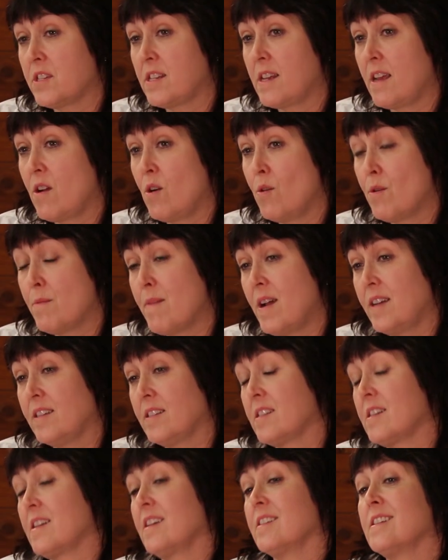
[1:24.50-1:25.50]
sail, we might
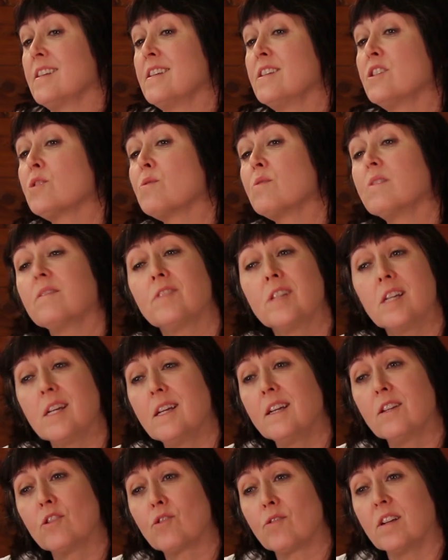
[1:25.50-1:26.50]
discuss the history of
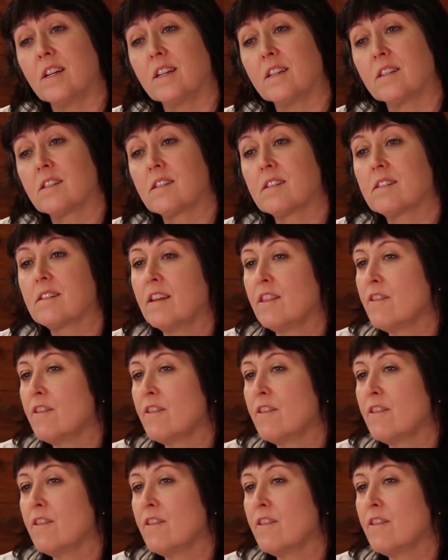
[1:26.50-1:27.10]
tiki drinks.